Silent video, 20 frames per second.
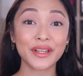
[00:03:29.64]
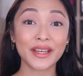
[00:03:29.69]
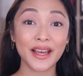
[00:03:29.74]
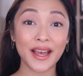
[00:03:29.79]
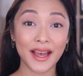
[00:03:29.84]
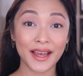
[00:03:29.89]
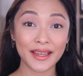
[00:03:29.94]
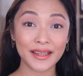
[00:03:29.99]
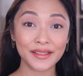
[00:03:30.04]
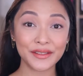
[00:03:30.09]
na
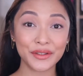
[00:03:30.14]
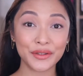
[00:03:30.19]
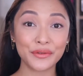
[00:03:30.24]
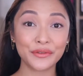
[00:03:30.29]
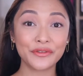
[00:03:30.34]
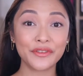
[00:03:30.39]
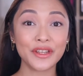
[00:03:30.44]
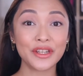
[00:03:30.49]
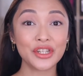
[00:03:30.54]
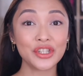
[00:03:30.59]
guys,
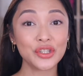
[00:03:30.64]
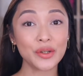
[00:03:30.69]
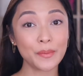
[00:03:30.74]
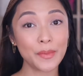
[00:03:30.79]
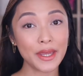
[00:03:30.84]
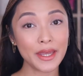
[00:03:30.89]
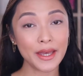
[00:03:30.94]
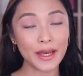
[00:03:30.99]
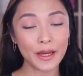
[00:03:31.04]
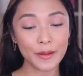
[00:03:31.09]
yung finish na
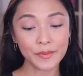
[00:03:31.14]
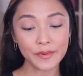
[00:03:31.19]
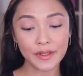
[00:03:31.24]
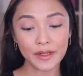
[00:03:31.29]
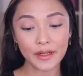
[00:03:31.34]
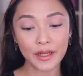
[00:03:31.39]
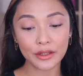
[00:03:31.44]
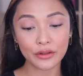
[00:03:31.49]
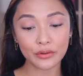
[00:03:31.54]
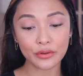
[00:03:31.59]
makeup,
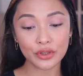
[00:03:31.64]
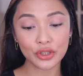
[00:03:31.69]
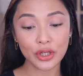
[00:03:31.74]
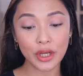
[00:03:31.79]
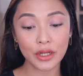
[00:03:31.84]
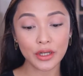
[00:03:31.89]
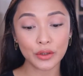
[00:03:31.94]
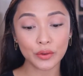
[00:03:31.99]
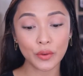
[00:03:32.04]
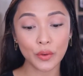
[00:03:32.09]
sinet ko
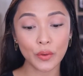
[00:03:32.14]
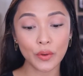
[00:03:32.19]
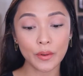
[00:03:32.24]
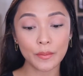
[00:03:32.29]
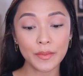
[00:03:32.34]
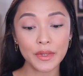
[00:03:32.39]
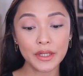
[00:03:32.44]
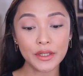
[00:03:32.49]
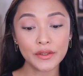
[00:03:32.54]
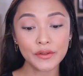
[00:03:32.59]
siya nitong
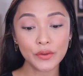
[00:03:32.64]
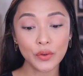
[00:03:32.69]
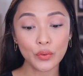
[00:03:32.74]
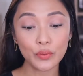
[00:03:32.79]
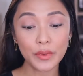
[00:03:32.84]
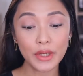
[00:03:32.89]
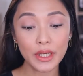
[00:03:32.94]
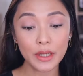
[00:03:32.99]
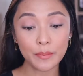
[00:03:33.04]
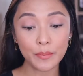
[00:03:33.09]
MINISO
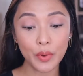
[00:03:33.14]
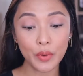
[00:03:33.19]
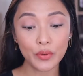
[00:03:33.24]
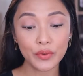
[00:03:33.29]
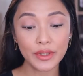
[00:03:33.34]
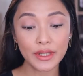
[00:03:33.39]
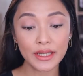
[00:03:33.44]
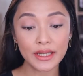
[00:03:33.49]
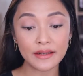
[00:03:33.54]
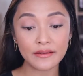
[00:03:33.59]

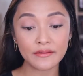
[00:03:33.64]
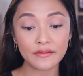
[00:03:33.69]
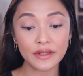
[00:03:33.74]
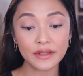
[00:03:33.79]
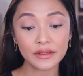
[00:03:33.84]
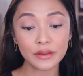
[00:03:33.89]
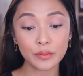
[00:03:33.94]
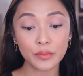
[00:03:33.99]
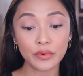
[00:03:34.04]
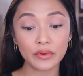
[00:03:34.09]
MINIPONI
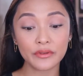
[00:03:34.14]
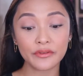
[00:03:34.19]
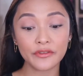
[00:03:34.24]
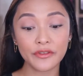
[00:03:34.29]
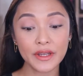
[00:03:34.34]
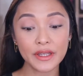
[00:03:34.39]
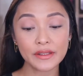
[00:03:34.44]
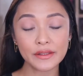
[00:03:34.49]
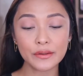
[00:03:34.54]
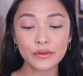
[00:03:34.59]
Invisible
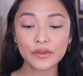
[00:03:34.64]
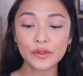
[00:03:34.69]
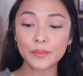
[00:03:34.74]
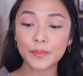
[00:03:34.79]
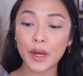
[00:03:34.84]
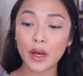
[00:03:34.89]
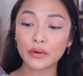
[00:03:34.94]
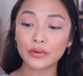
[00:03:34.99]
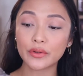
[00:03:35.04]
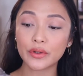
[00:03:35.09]
Fix Loose
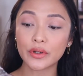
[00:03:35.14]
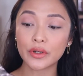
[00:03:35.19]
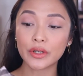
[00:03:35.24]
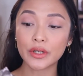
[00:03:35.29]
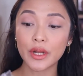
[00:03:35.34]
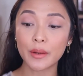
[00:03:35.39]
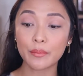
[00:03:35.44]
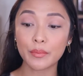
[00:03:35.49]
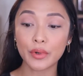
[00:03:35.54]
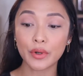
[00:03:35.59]

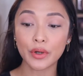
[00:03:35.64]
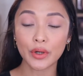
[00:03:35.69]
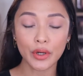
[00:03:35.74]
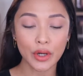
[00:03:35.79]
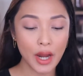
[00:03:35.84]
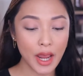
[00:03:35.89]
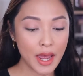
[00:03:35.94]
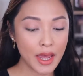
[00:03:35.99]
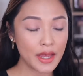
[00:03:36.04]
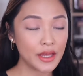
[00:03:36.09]
Powder
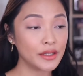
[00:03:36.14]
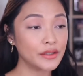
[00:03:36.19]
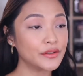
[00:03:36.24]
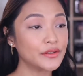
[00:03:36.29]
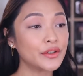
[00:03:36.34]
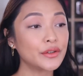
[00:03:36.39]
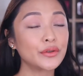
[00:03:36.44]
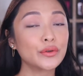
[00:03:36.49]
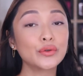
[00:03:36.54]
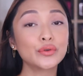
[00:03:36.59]
number
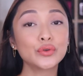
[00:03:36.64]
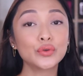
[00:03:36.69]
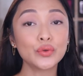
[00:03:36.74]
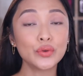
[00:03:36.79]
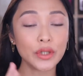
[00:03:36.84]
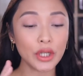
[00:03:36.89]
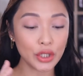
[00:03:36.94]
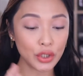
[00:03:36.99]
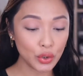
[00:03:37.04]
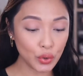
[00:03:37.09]
02
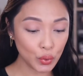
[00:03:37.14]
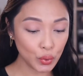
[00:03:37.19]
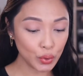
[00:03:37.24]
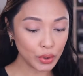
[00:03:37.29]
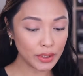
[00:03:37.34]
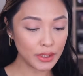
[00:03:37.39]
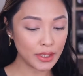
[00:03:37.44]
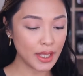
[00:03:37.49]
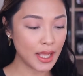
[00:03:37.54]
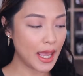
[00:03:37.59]
na
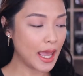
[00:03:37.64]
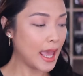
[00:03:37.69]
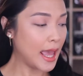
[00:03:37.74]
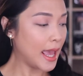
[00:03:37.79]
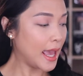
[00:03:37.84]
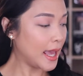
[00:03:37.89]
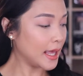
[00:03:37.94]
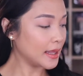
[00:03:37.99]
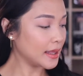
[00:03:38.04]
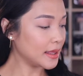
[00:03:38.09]
nude.
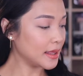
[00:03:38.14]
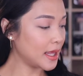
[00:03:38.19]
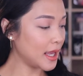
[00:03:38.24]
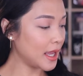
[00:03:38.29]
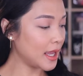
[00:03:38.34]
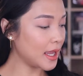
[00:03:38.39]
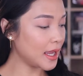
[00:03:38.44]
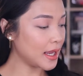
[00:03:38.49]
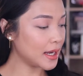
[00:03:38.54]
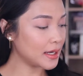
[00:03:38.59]
And
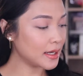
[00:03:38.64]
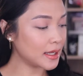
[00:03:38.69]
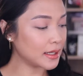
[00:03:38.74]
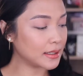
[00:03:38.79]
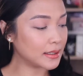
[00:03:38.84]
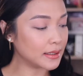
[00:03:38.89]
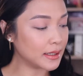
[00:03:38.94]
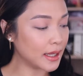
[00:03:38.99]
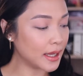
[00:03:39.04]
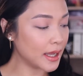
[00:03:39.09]
then
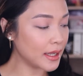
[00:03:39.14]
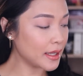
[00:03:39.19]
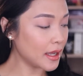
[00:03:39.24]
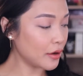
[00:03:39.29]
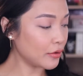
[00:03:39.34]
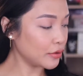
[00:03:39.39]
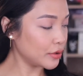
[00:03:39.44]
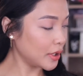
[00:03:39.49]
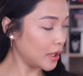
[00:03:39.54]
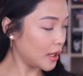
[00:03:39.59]
naglagay
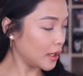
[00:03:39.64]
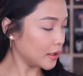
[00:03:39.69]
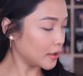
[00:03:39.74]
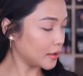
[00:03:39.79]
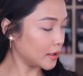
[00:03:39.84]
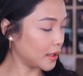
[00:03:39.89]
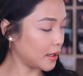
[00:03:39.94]
ako ng